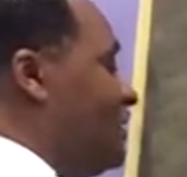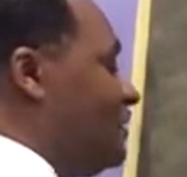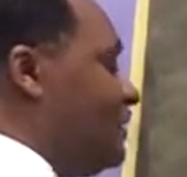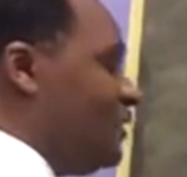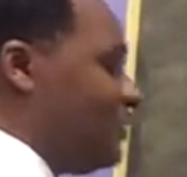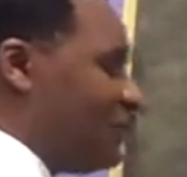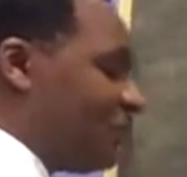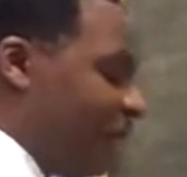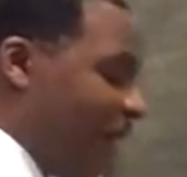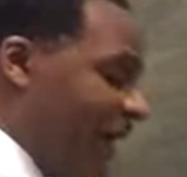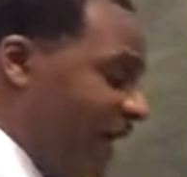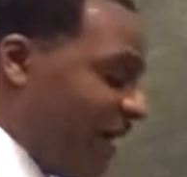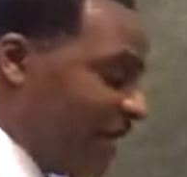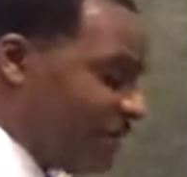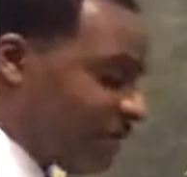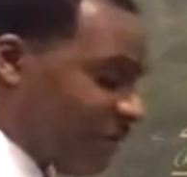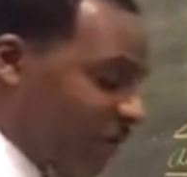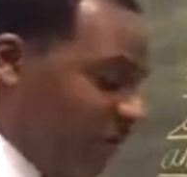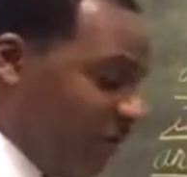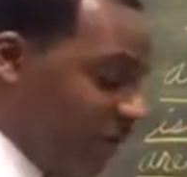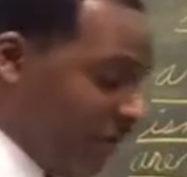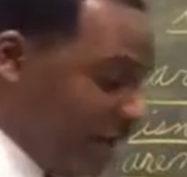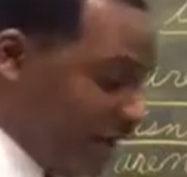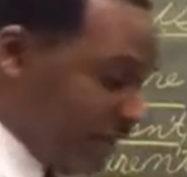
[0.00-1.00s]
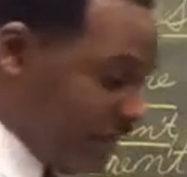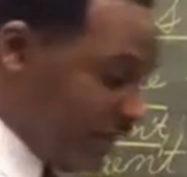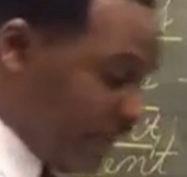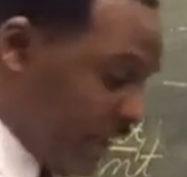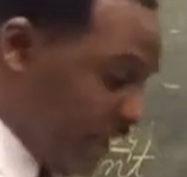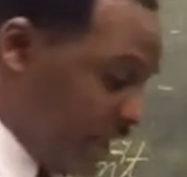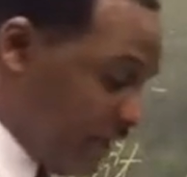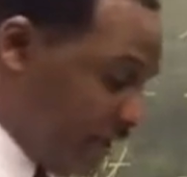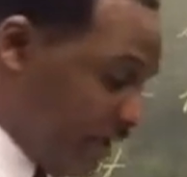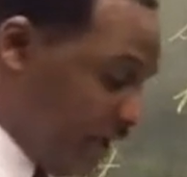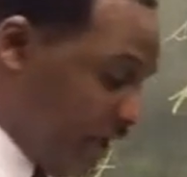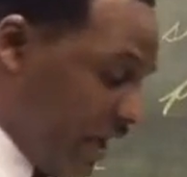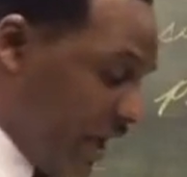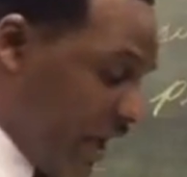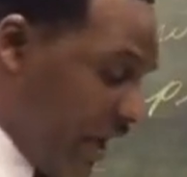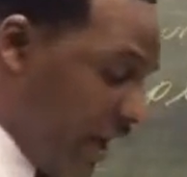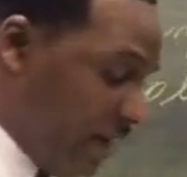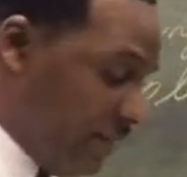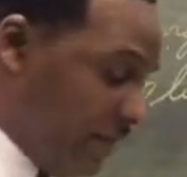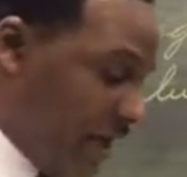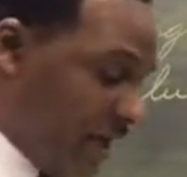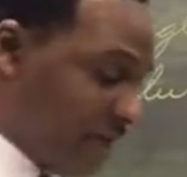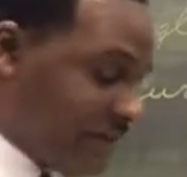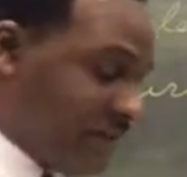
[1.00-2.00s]
The trains aren't late.
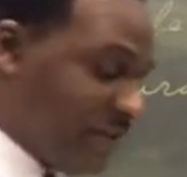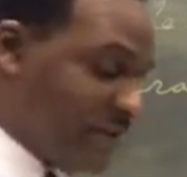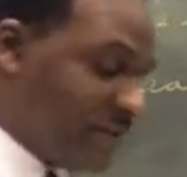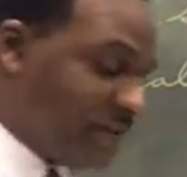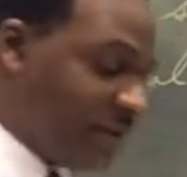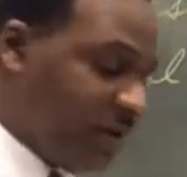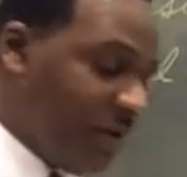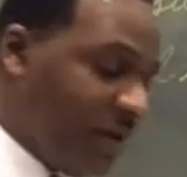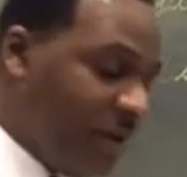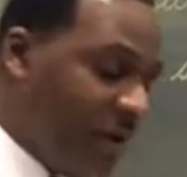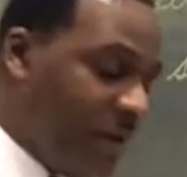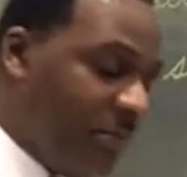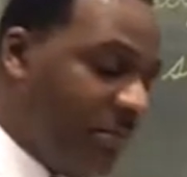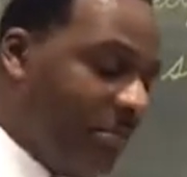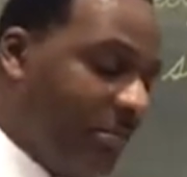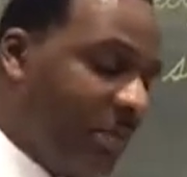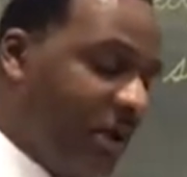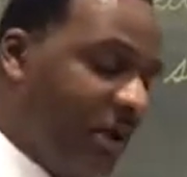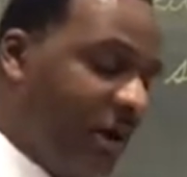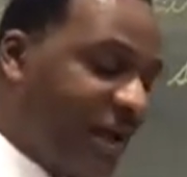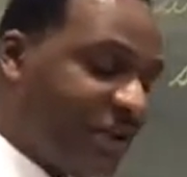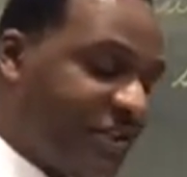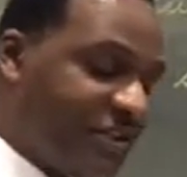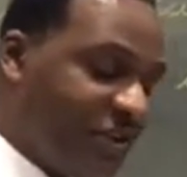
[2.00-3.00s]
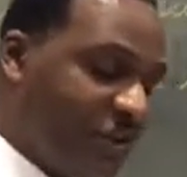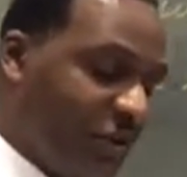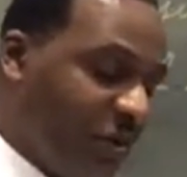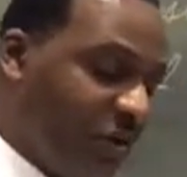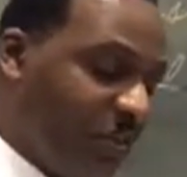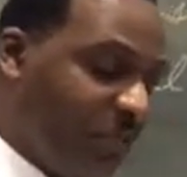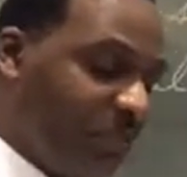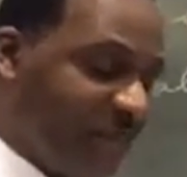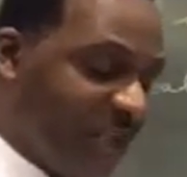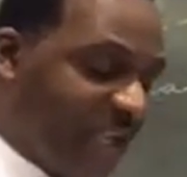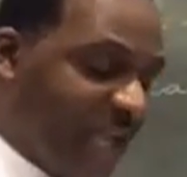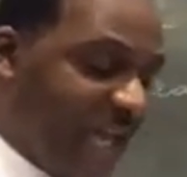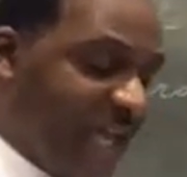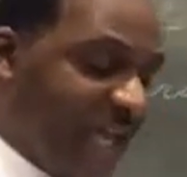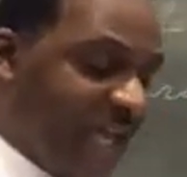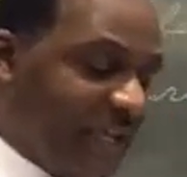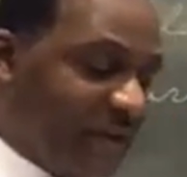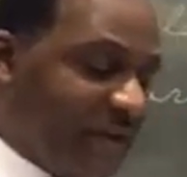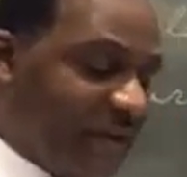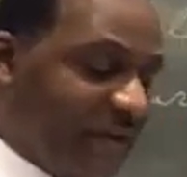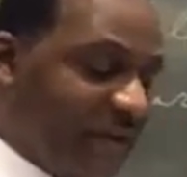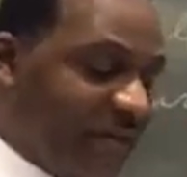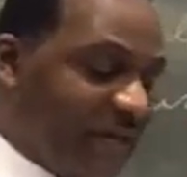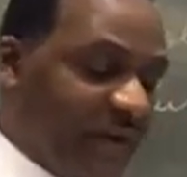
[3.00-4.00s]
How about this one? Marshall
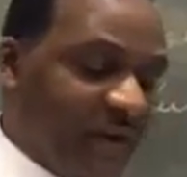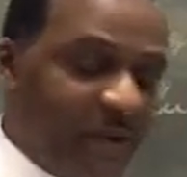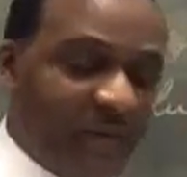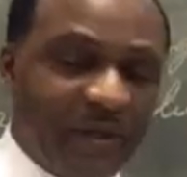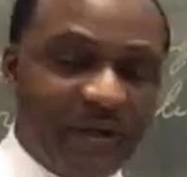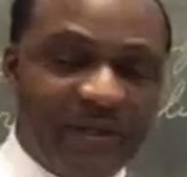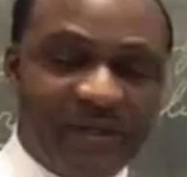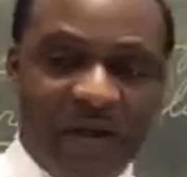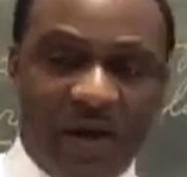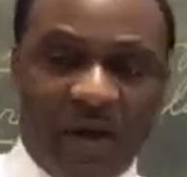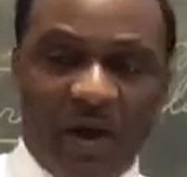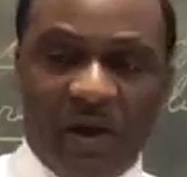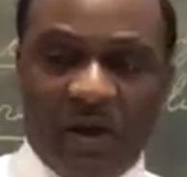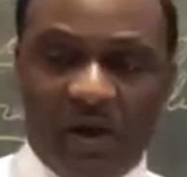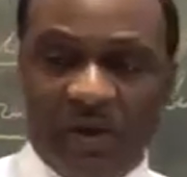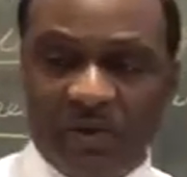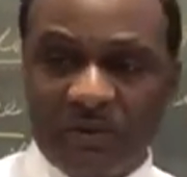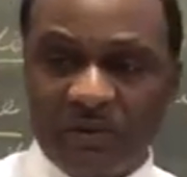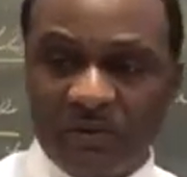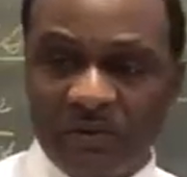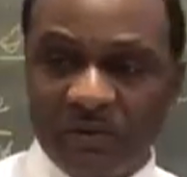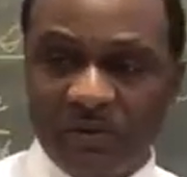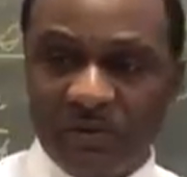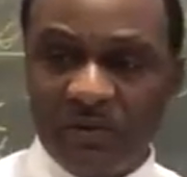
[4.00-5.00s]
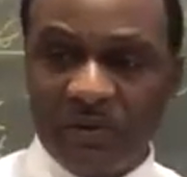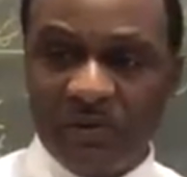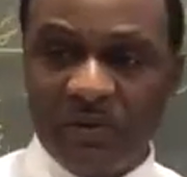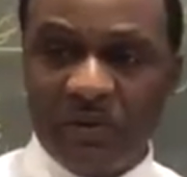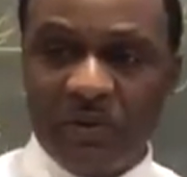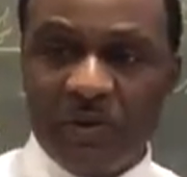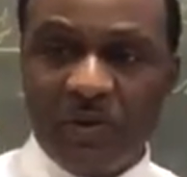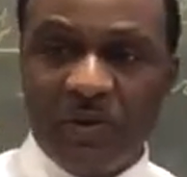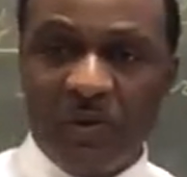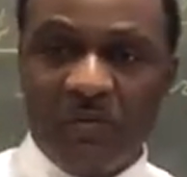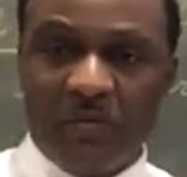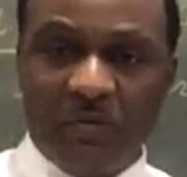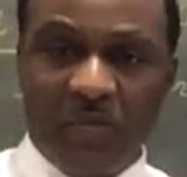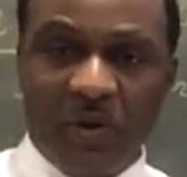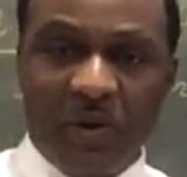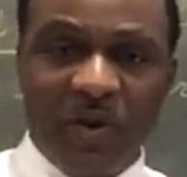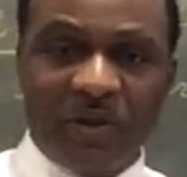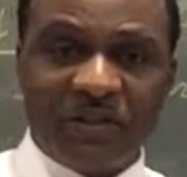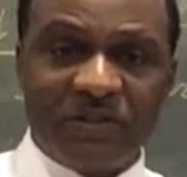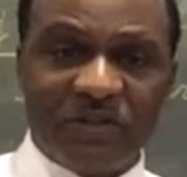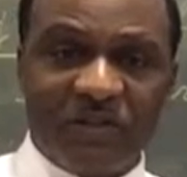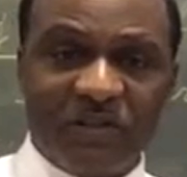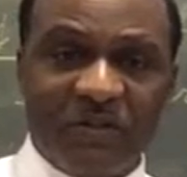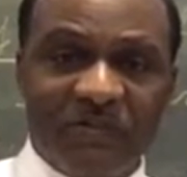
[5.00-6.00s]
blank very tall.
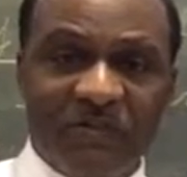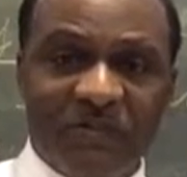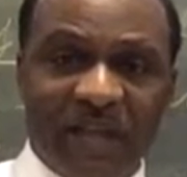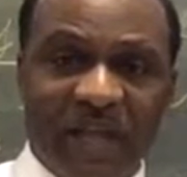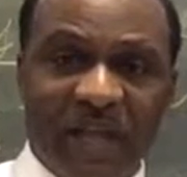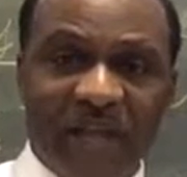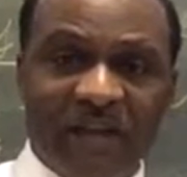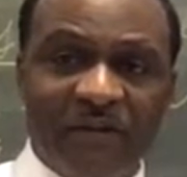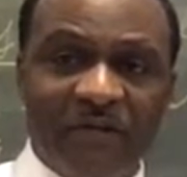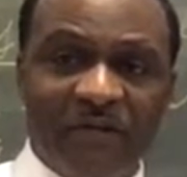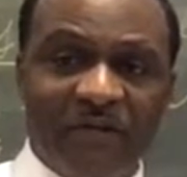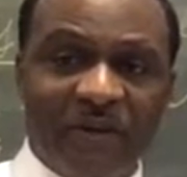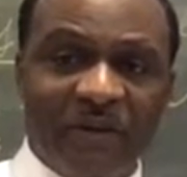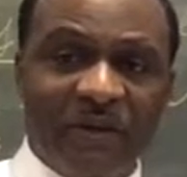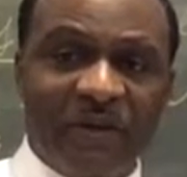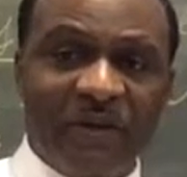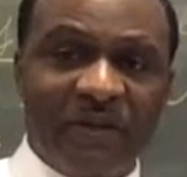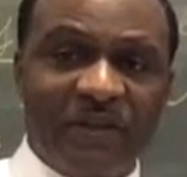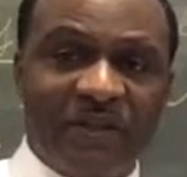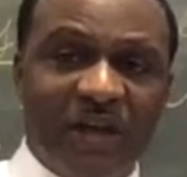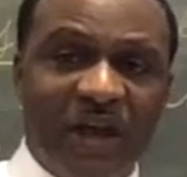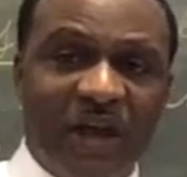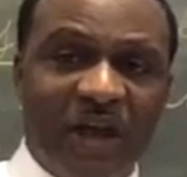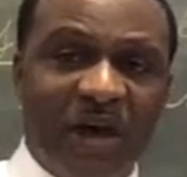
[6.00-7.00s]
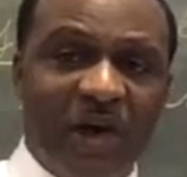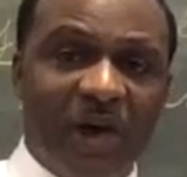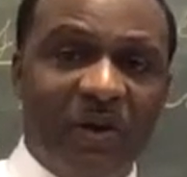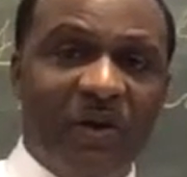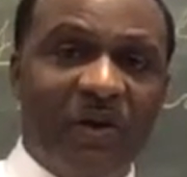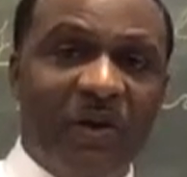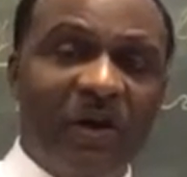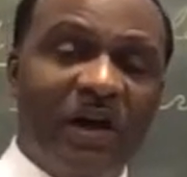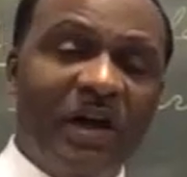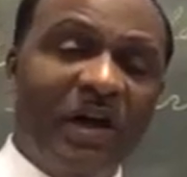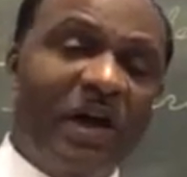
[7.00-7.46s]
Marshall blank very tall.